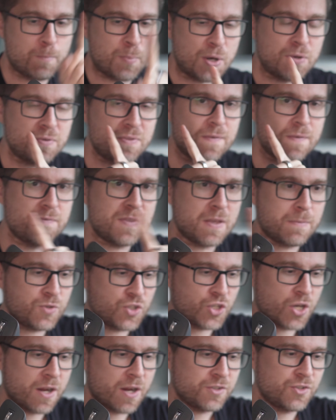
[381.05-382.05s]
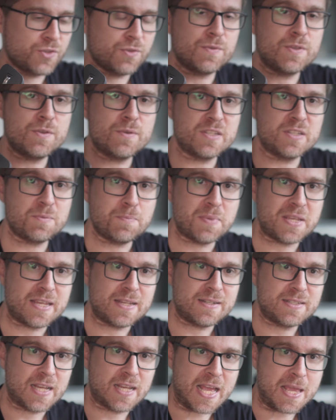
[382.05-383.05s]
Both of them charge through
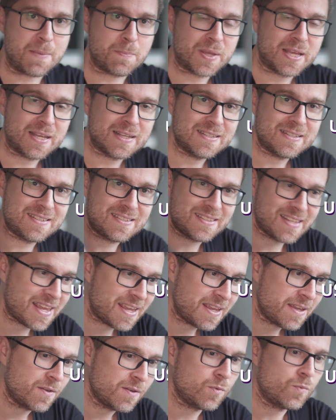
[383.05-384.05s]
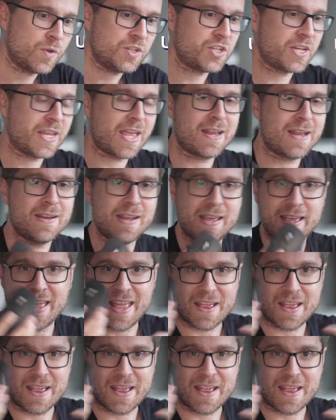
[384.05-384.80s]
USB Type-C, which again,